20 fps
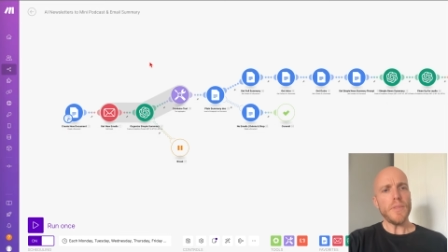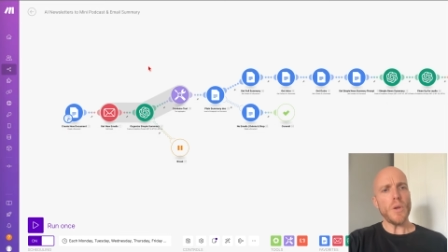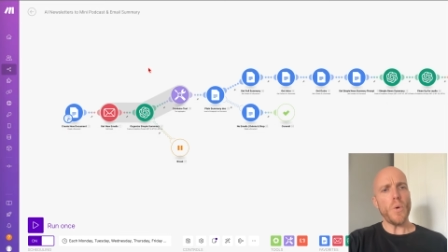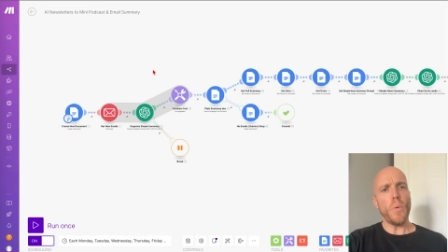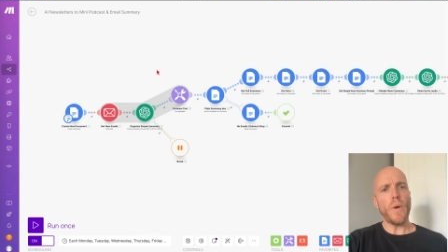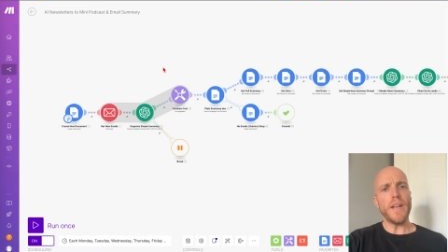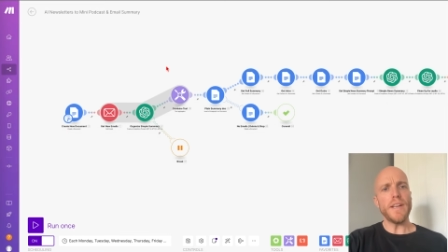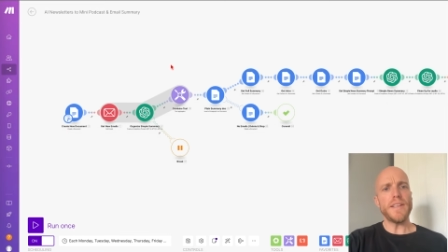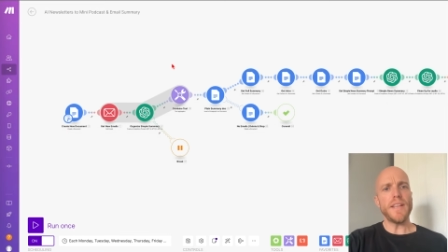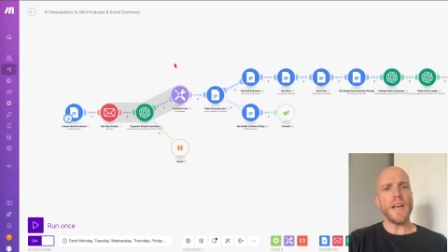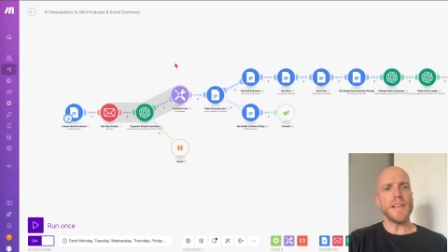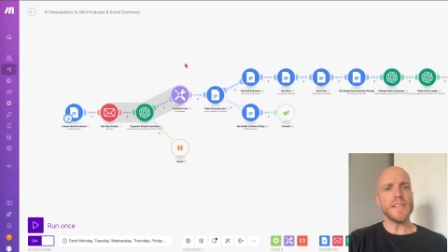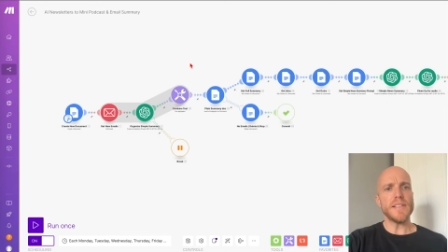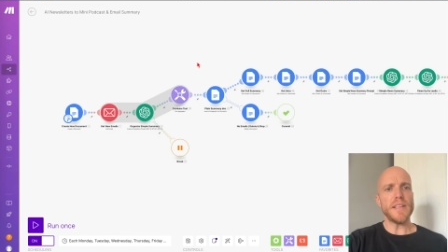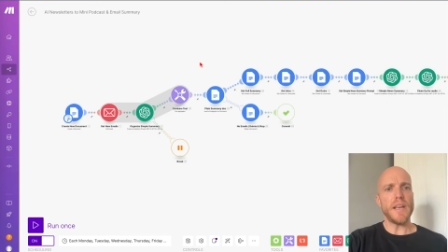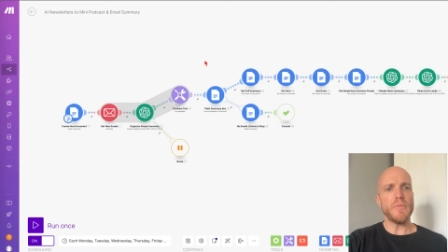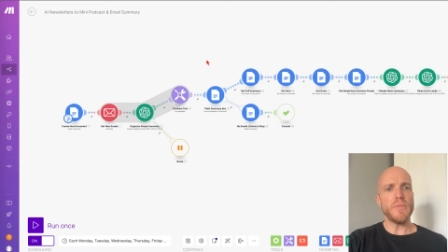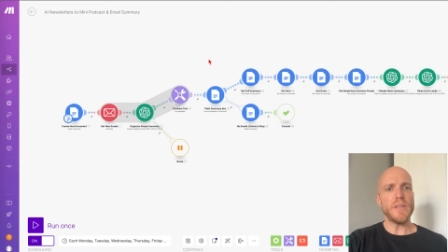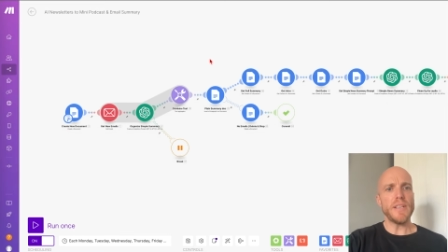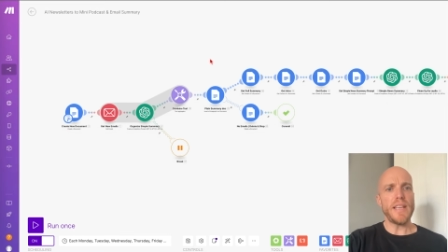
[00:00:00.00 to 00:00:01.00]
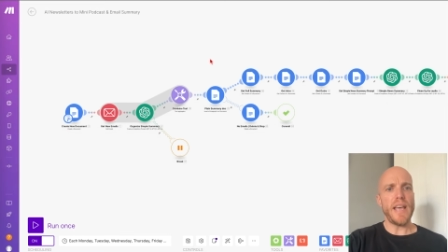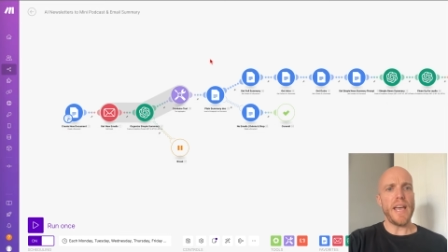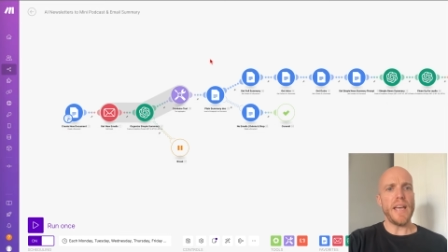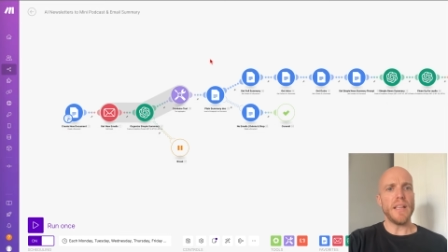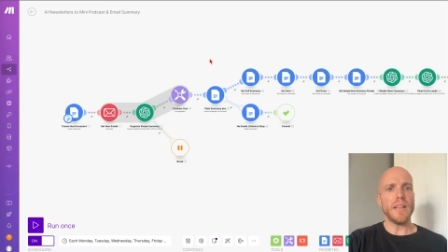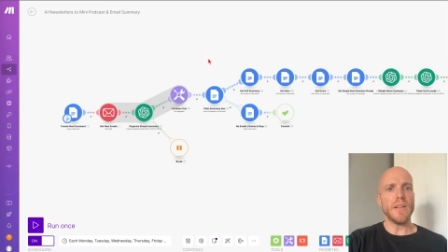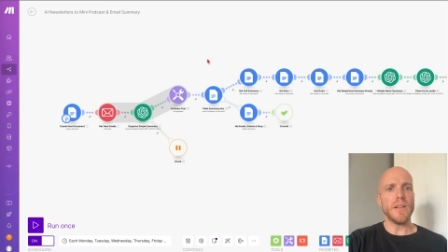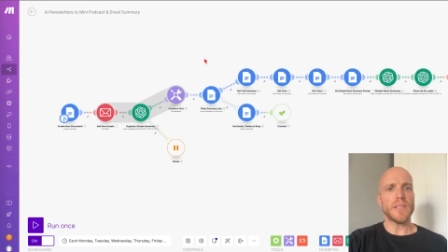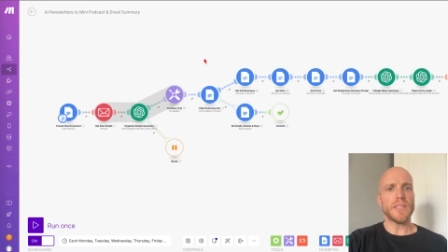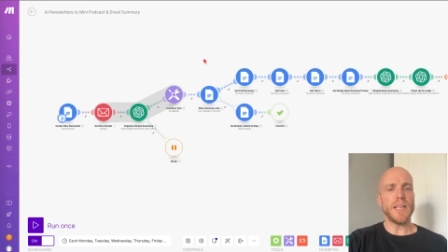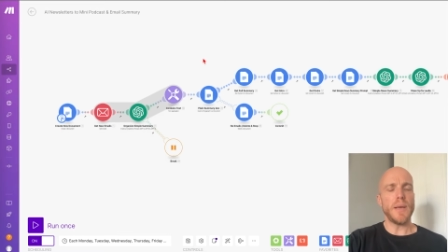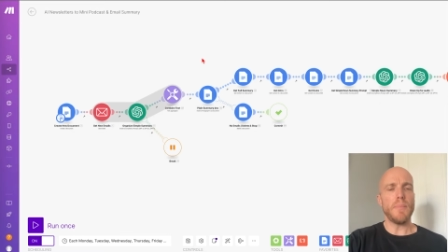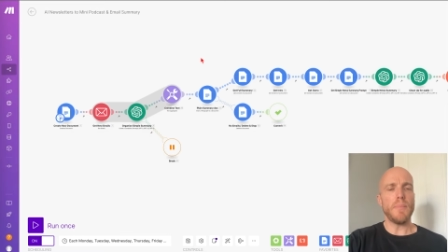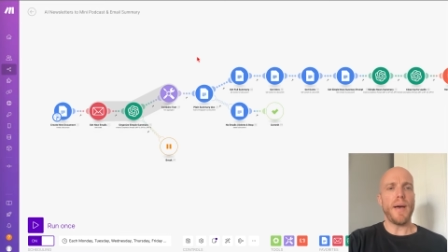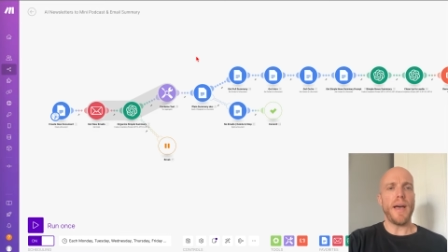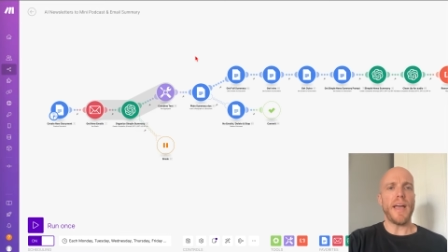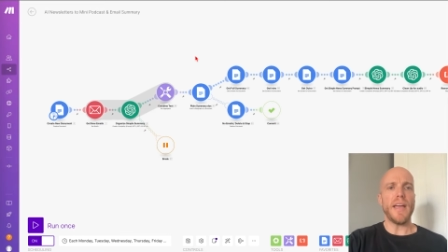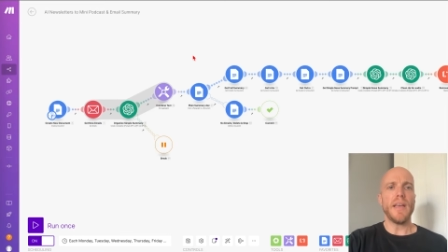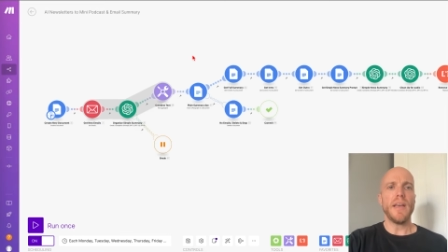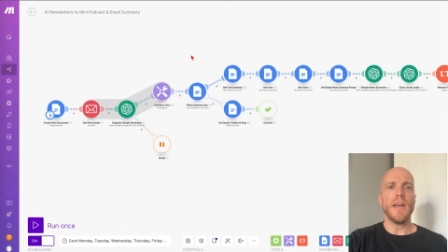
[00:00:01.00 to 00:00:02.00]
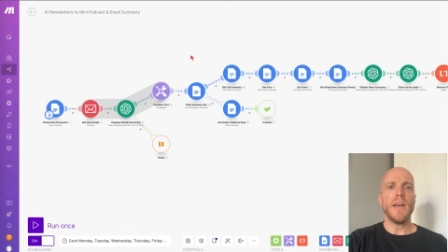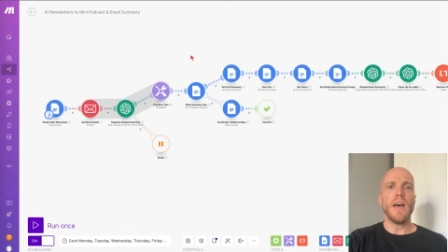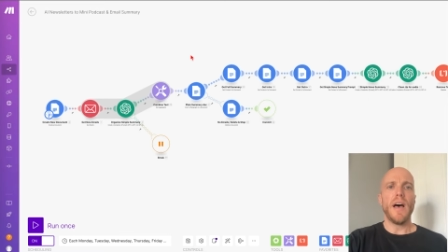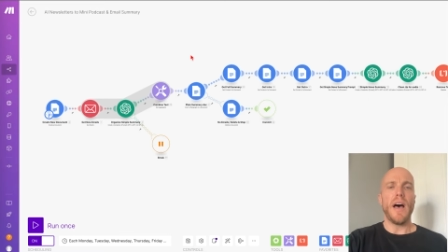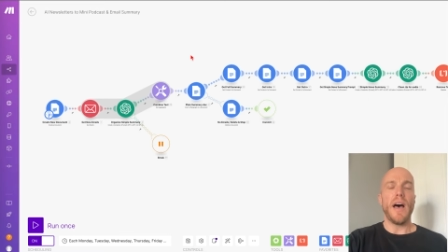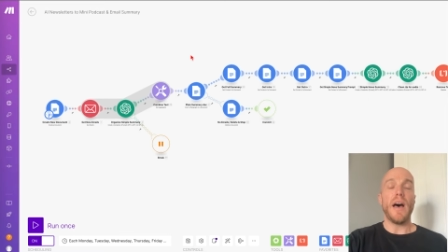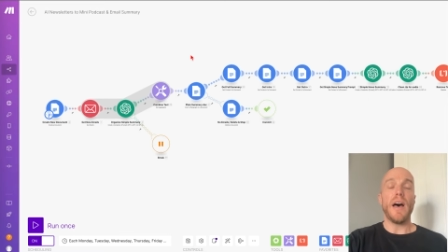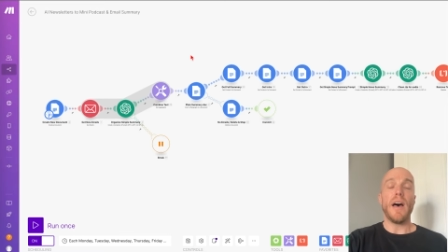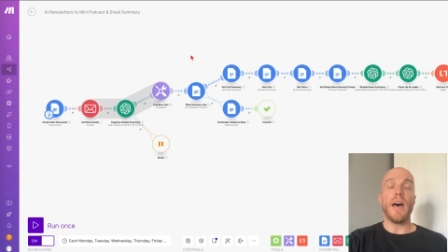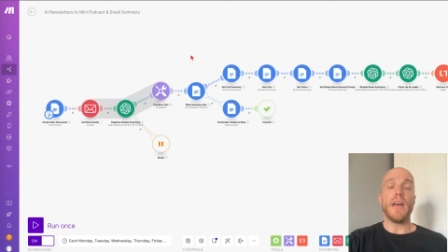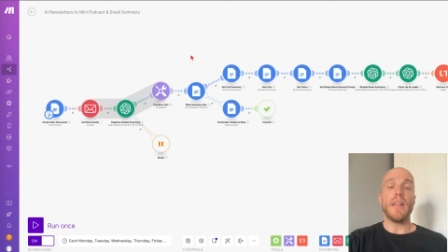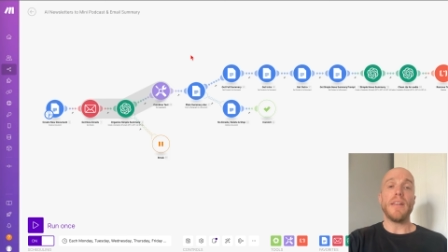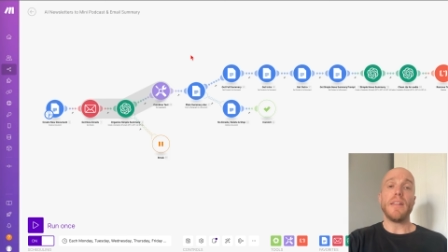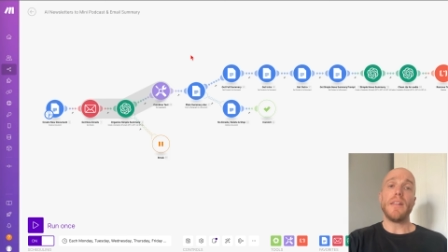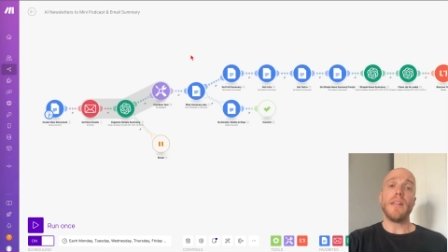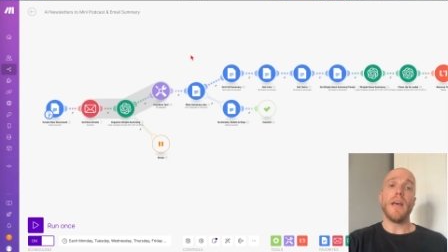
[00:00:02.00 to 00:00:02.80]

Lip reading: What it does is every day it looks at my a